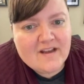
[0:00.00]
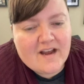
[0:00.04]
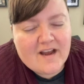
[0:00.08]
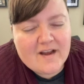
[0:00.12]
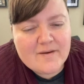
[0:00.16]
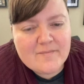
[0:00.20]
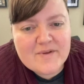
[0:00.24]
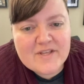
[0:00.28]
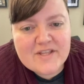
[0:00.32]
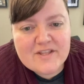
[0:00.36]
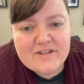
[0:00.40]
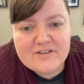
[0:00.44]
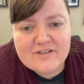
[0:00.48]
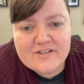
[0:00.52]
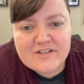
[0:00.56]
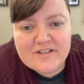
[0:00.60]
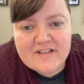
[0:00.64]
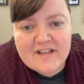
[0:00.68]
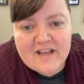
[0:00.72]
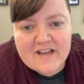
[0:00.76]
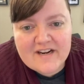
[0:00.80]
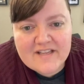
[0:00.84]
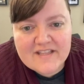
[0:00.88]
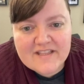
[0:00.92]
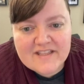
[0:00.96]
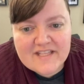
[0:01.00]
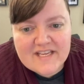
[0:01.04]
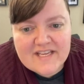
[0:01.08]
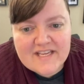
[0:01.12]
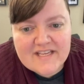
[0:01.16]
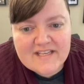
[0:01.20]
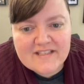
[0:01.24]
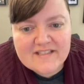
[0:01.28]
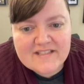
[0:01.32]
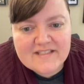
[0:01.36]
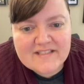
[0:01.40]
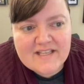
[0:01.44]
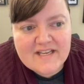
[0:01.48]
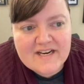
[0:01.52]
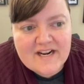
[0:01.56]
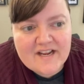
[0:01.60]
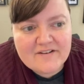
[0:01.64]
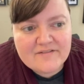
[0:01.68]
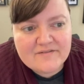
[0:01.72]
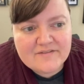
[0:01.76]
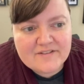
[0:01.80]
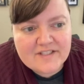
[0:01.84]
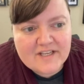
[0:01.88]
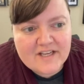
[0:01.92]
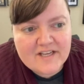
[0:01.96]
mean, there's a lot of things that
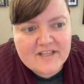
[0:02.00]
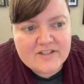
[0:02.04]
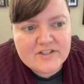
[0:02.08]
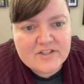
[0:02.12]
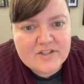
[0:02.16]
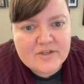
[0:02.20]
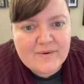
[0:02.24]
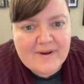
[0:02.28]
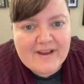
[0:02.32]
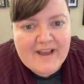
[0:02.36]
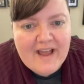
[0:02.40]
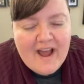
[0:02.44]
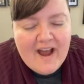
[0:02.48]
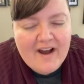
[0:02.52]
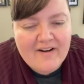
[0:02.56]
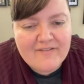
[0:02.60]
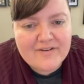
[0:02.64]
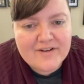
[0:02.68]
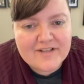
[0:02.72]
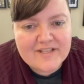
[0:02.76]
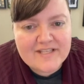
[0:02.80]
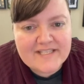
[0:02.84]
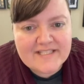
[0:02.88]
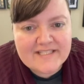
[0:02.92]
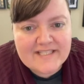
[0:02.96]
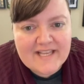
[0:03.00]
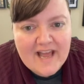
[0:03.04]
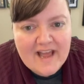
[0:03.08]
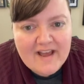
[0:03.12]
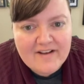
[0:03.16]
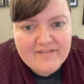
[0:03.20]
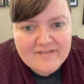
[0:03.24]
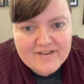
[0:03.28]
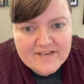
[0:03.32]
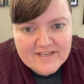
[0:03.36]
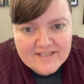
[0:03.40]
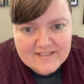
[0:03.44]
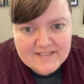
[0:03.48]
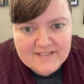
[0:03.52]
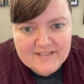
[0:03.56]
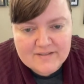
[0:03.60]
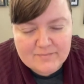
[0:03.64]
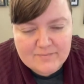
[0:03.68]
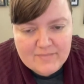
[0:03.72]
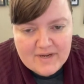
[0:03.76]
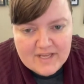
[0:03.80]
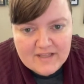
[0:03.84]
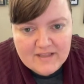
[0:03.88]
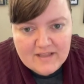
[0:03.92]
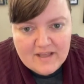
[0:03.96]
I've done, so I have all this evidence in
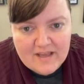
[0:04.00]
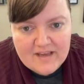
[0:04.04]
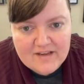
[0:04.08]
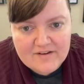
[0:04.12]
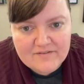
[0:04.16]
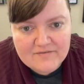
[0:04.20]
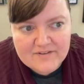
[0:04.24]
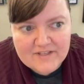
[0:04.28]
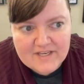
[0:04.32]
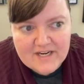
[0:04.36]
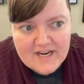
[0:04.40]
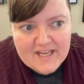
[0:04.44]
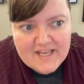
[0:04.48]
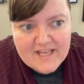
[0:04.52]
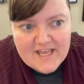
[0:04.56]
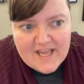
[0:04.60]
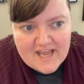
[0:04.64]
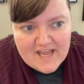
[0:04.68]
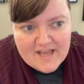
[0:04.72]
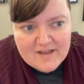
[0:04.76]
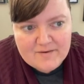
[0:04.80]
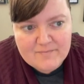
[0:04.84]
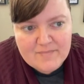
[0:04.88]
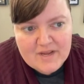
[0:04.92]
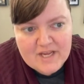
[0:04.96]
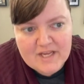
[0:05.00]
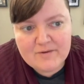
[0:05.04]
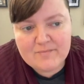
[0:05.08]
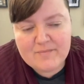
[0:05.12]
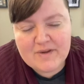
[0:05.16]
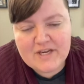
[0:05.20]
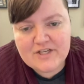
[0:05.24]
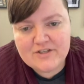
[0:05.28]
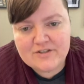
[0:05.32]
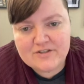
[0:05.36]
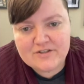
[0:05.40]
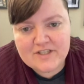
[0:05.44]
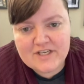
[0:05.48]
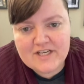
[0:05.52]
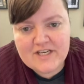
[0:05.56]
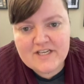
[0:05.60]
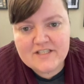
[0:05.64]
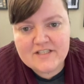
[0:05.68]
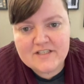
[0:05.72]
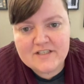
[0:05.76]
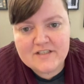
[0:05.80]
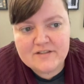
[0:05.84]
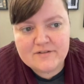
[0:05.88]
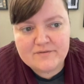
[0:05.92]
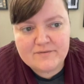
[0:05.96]
my life that I can make major
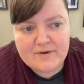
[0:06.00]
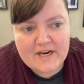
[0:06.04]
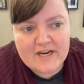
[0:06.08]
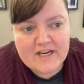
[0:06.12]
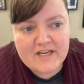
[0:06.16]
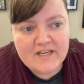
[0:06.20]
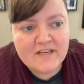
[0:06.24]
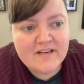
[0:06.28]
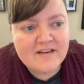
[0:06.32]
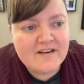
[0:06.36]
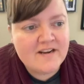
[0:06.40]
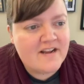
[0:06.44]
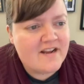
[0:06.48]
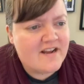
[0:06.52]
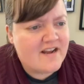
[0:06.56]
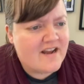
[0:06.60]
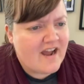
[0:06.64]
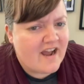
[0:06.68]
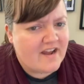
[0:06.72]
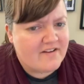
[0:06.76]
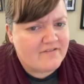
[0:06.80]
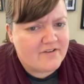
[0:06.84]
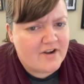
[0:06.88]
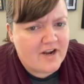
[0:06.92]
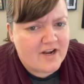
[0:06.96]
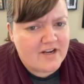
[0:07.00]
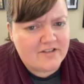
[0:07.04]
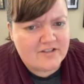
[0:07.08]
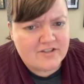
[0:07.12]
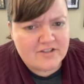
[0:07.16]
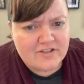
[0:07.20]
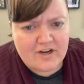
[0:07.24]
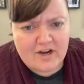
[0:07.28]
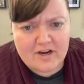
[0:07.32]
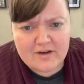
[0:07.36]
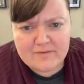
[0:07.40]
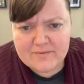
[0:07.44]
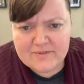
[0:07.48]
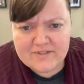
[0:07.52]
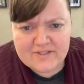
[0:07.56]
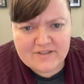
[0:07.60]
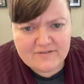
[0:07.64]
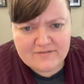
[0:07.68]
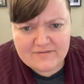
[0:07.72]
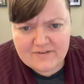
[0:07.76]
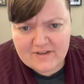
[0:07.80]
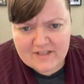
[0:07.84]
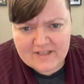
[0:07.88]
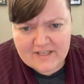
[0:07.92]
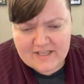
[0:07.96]
changes, right? I've gotten jobs
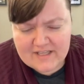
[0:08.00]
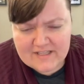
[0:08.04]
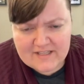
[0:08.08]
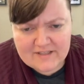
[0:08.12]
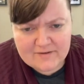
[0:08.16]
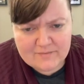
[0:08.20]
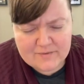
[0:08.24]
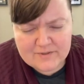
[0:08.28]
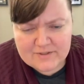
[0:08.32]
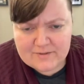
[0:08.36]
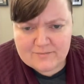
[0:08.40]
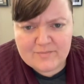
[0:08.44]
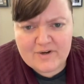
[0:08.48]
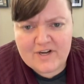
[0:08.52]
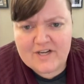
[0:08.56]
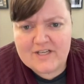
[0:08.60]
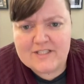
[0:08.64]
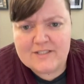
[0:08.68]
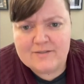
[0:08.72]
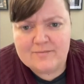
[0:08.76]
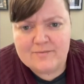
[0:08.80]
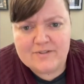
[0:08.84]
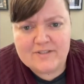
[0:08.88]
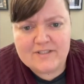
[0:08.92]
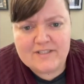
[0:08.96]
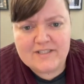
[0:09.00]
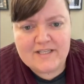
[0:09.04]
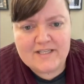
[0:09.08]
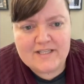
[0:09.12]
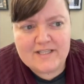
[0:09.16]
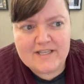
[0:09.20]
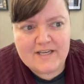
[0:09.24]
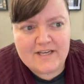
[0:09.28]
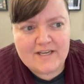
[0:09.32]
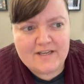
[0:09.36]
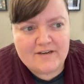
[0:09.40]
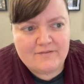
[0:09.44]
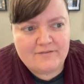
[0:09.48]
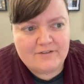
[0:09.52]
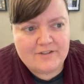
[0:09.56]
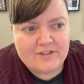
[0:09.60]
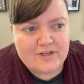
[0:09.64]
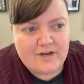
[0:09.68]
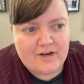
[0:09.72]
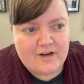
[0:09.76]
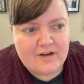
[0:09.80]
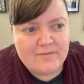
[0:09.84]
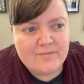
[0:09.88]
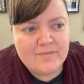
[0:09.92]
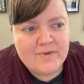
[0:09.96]
that felt like it was impossible to get that kind of a
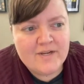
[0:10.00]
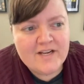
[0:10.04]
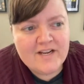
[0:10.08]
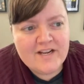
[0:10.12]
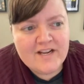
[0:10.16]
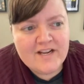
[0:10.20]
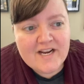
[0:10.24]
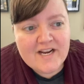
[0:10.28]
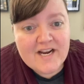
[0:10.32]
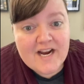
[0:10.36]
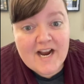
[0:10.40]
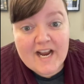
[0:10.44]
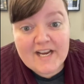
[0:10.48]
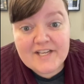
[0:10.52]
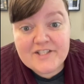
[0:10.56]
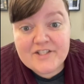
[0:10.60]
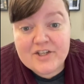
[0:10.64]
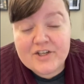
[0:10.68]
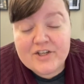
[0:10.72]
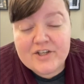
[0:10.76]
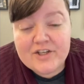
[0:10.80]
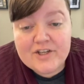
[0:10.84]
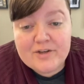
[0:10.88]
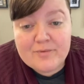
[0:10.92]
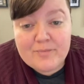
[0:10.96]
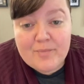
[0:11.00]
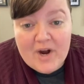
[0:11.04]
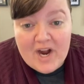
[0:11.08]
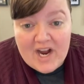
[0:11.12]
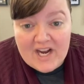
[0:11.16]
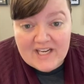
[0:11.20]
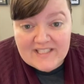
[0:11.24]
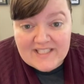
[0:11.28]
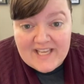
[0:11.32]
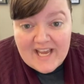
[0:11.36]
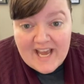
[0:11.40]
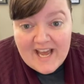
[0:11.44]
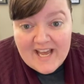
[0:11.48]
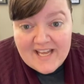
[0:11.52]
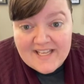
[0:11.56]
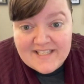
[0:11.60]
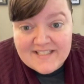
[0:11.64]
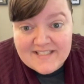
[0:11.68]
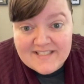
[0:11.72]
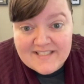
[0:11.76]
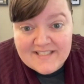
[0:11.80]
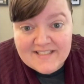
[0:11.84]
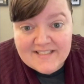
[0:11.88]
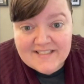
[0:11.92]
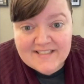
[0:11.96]
job. I started a
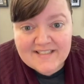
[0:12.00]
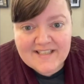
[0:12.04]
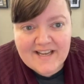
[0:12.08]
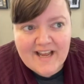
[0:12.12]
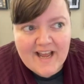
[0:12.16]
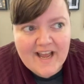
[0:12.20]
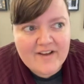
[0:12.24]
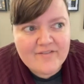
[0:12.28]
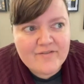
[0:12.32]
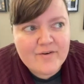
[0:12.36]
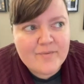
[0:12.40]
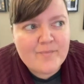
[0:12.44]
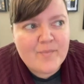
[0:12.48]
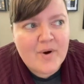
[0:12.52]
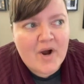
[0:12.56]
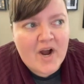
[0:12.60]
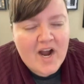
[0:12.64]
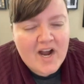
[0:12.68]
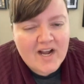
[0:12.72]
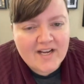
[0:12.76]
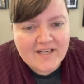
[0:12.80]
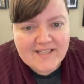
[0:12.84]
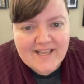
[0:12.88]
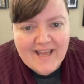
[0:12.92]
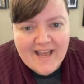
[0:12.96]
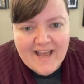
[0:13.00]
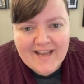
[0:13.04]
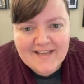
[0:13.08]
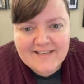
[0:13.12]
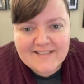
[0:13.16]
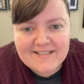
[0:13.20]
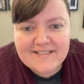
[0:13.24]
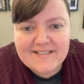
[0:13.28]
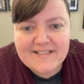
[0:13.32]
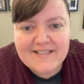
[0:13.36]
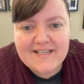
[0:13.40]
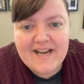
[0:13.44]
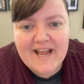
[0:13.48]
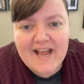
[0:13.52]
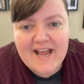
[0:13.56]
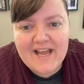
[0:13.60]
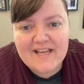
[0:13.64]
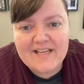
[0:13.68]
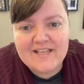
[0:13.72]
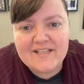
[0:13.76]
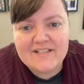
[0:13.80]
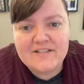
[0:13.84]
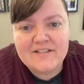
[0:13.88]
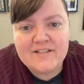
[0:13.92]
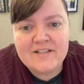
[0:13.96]
podcast. I have a podcast that
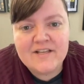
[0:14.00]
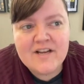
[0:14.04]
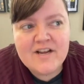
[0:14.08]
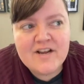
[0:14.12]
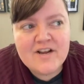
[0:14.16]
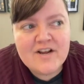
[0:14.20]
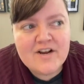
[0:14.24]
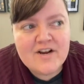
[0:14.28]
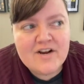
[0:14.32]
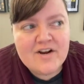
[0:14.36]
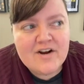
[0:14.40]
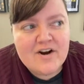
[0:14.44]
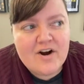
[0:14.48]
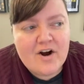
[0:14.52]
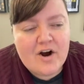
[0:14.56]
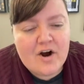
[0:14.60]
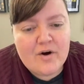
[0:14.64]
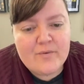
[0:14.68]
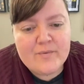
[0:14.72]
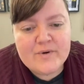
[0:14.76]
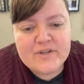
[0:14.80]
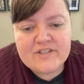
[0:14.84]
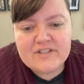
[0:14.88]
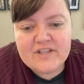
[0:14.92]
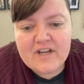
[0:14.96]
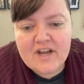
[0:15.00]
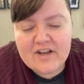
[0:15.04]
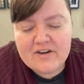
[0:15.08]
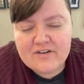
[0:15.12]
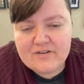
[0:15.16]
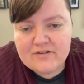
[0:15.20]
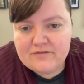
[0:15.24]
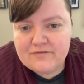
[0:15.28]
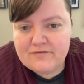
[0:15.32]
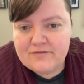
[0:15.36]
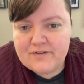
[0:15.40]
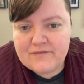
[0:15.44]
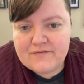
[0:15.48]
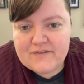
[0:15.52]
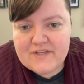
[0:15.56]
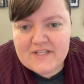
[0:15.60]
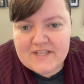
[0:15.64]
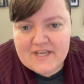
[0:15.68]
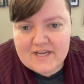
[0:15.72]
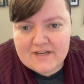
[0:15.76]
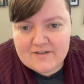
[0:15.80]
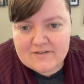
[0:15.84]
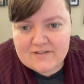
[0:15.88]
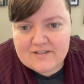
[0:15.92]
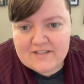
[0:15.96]
has almost
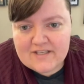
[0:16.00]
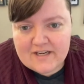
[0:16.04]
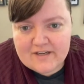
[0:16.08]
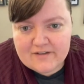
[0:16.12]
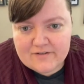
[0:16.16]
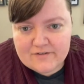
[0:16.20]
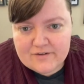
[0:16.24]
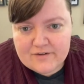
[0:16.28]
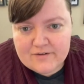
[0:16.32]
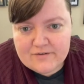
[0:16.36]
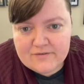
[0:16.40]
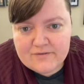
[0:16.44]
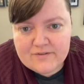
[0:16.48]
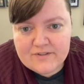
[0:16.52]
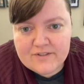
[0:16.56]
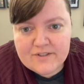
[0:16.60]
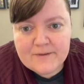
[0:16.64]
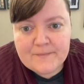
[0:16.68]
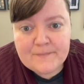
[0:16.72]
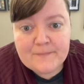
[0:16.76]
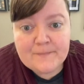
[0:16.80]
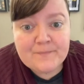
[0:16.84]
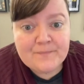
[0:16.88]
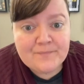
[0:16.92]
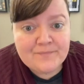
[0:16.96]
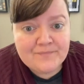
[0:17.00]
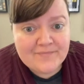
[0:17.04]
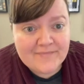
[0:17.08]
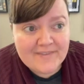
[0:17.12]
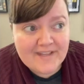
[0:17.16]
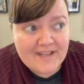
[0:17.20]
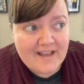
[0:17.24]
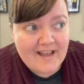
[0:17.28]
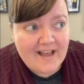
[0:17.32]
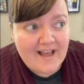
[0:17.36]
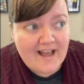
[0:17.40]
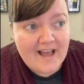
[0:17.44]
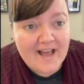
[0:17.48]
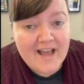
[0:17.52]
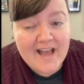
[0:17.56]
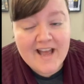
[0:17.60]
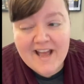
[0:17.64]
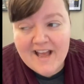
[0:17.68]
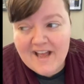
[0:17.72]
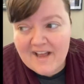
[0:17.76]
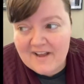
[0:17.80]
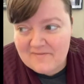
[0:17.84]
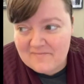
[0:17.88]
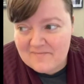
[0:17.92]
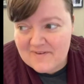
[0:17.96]
150,000 downloads.
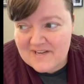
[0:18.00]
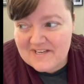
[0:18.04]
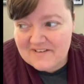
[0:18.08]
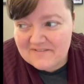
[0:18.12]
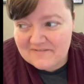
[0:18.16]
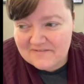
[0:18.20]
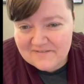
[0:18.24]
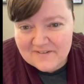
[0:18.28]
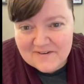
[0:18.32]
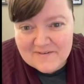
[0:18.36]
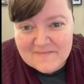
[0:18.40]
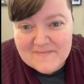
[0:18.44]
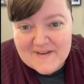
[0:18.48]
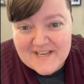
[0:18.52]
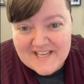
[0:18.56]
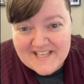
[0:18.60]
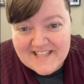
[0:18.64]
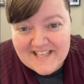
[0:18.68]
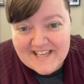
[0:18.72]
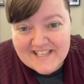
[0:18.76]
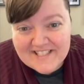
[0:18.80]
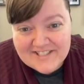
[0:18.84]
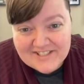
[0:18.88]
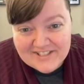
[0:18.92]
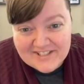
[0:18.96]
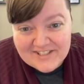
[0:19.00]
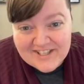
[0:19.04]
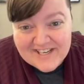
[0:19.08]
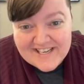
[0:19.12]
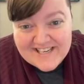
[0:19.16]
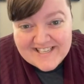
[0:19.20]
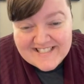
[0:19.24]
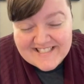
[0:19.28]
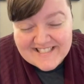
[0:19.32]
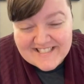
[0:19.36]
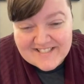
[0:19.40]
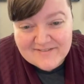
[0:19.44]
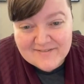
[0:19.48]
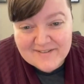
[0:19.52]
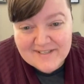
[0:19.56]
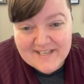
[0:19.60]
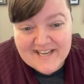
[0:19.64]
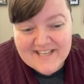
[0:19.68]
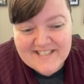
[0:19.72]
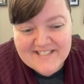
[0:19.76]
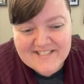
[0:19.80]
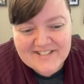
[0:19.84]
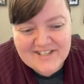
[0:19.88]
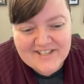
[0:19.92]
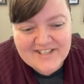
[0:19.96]
I mean, for me, that's crazy. When
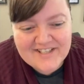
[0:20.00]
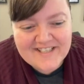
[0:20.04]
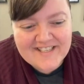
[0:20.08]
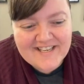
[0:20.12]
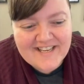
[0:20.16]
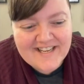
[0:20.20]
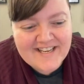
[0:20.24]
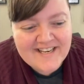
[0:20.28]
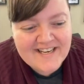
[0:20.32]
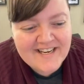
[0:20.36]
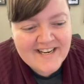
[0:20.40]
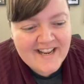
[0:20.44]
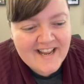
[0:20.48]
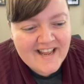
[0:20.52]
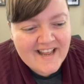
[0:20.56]
I started it,